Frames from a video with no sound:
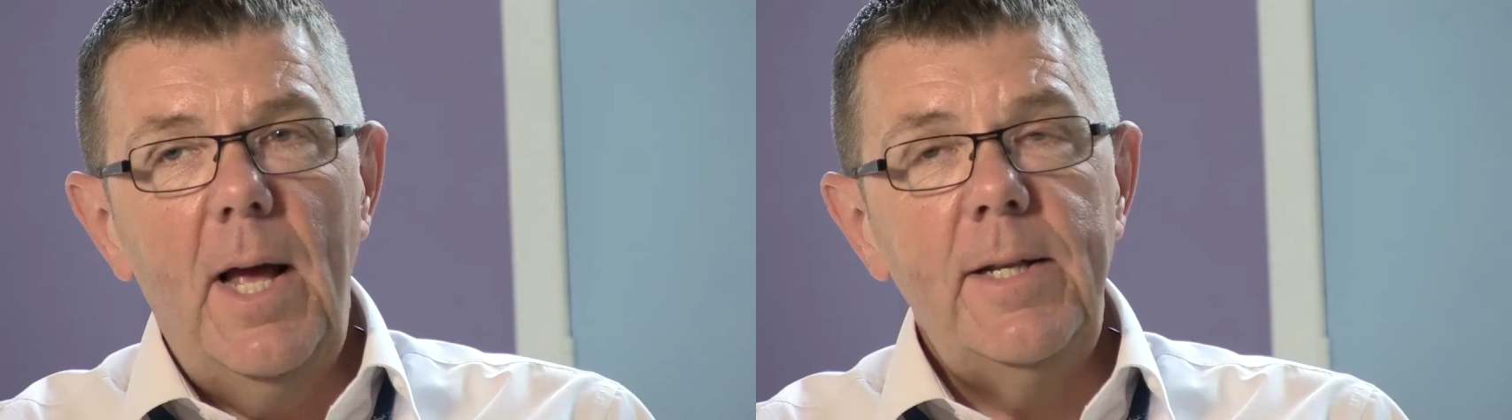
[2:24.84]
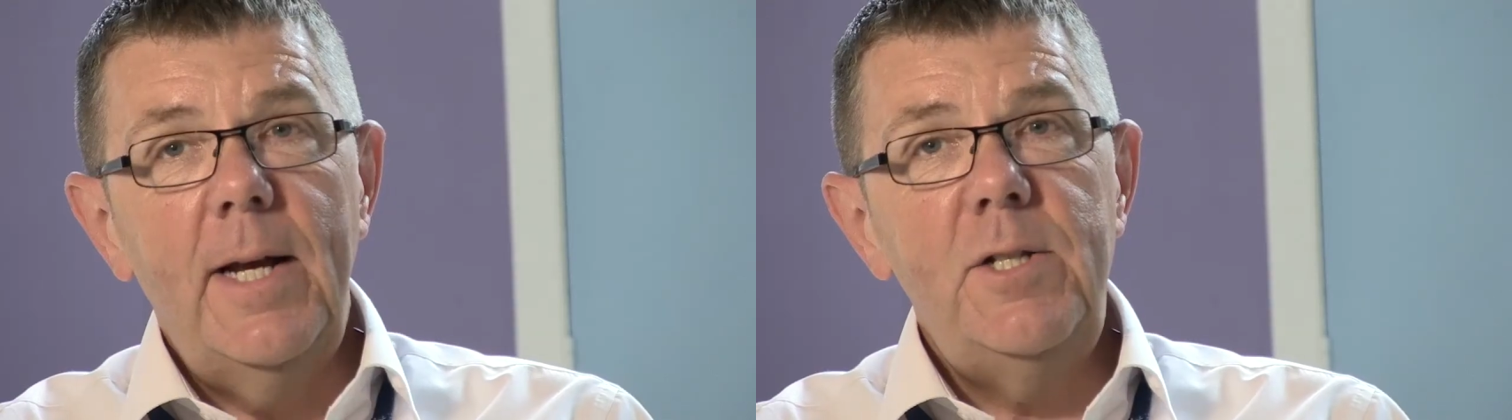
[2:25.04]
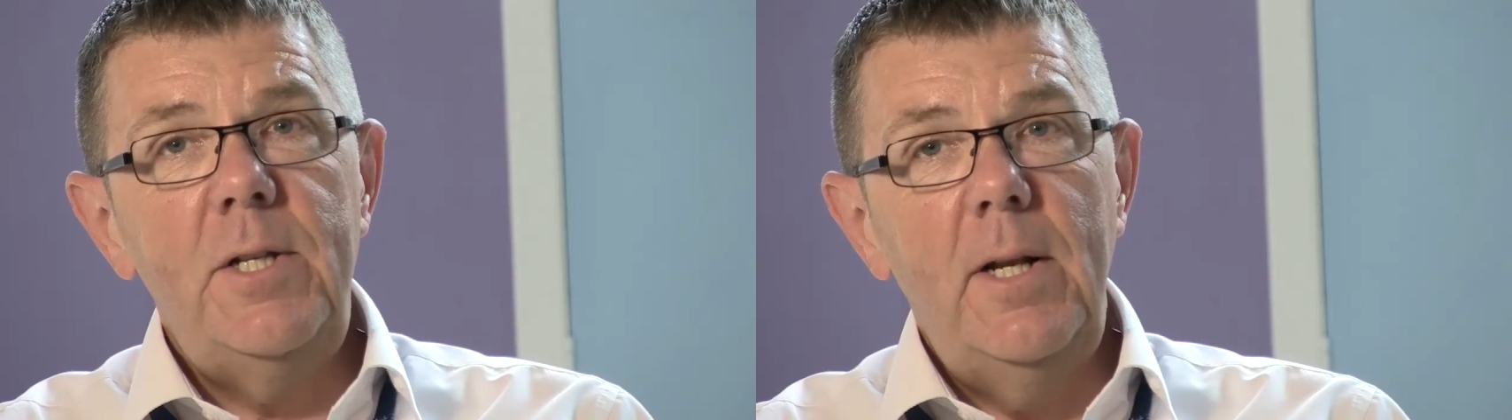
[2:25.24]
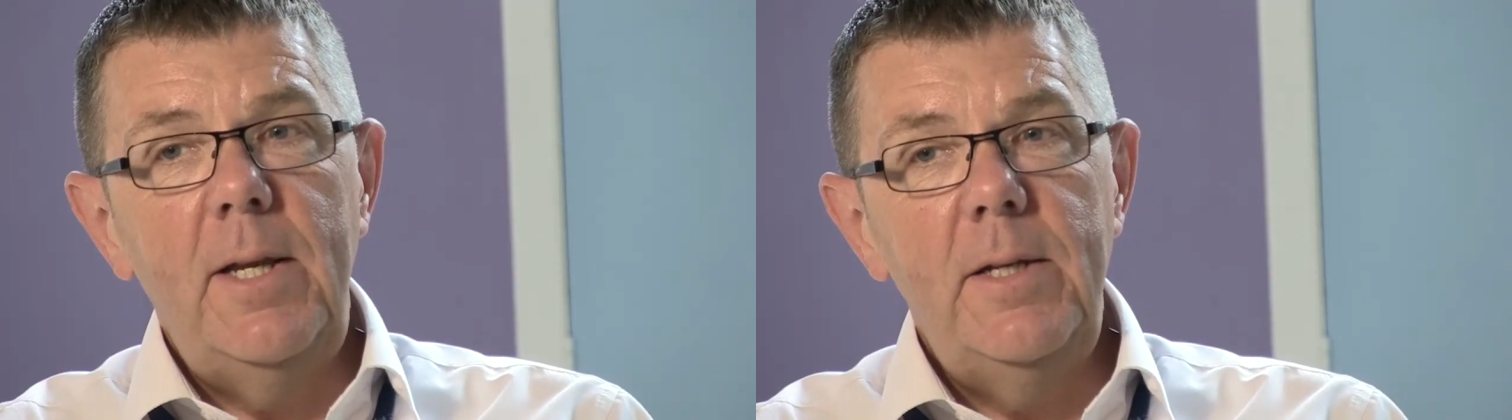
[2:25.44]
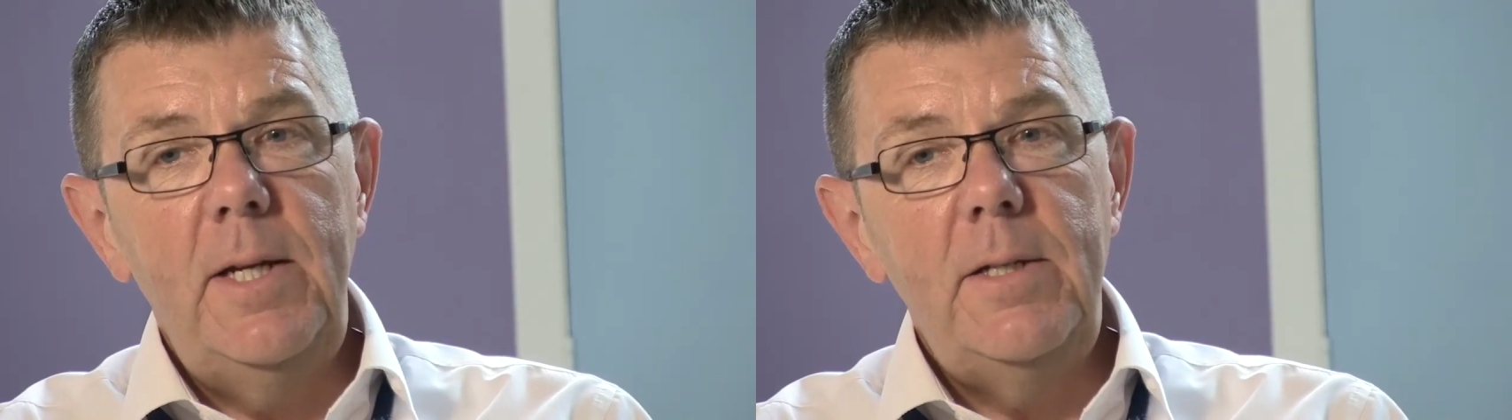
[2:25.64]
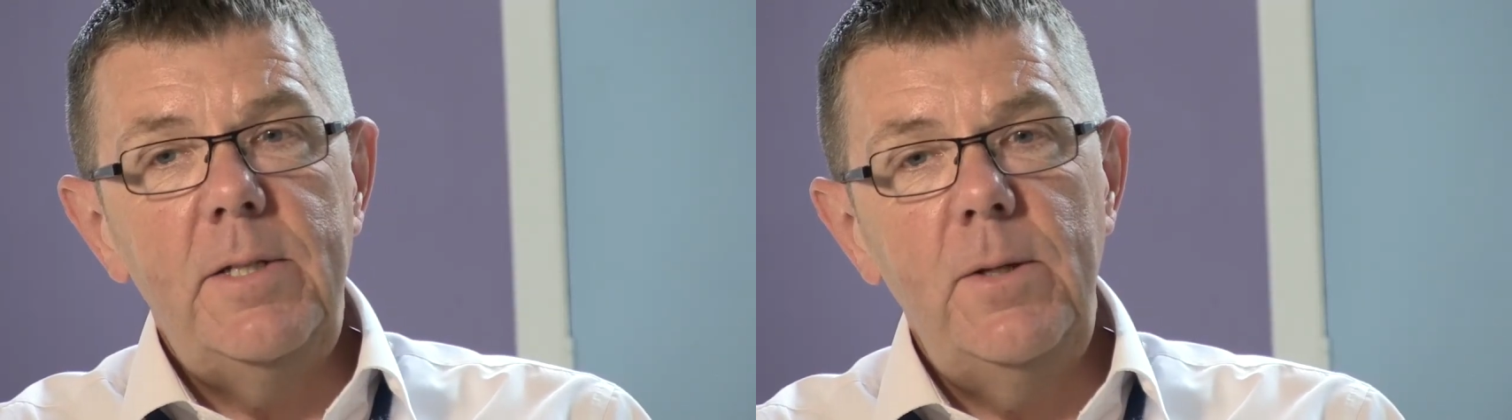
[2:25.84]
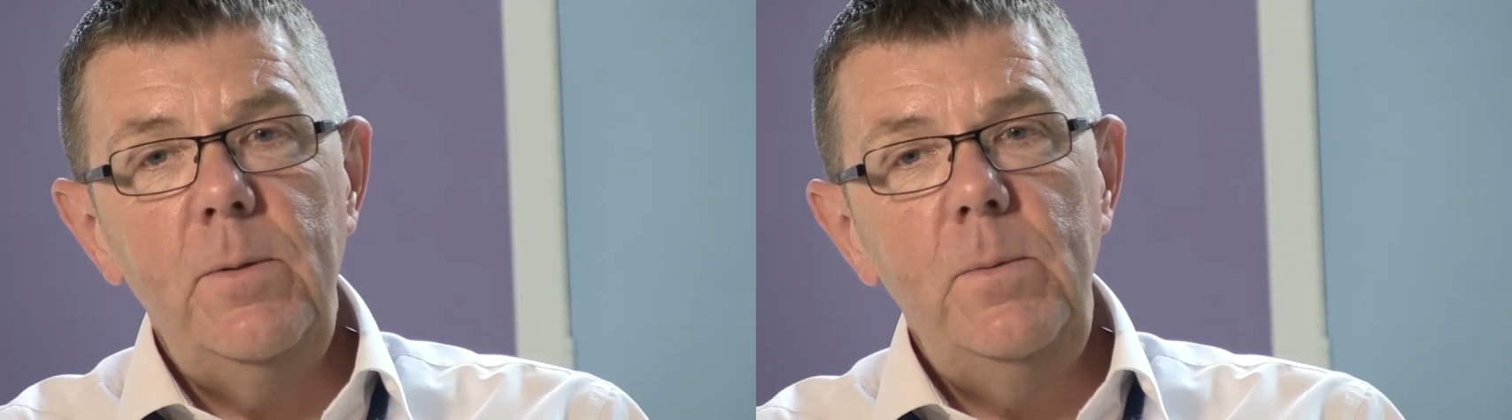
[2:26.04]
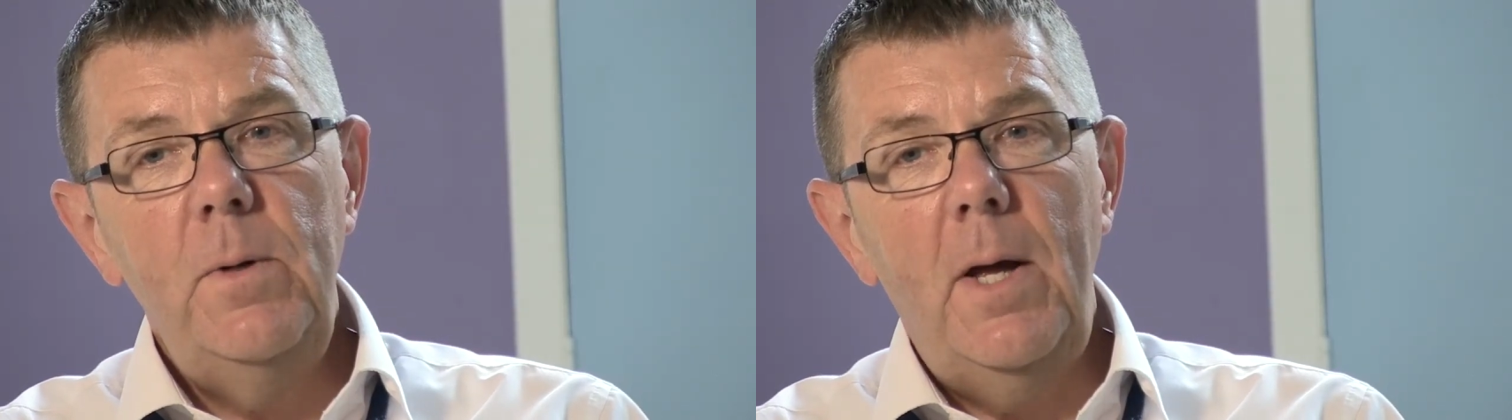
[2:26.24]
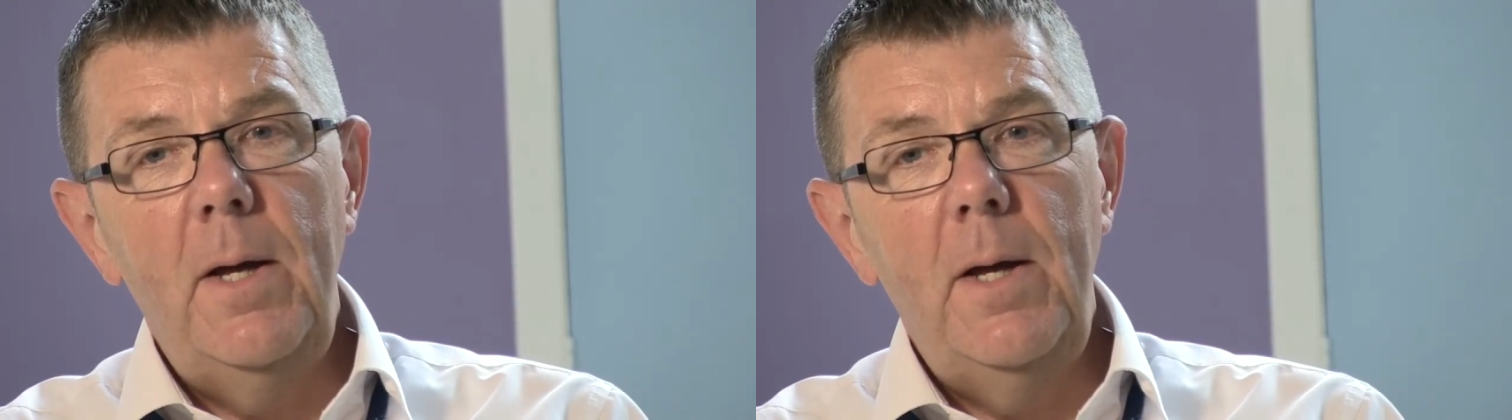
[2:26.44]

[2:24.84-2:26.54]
And actually the two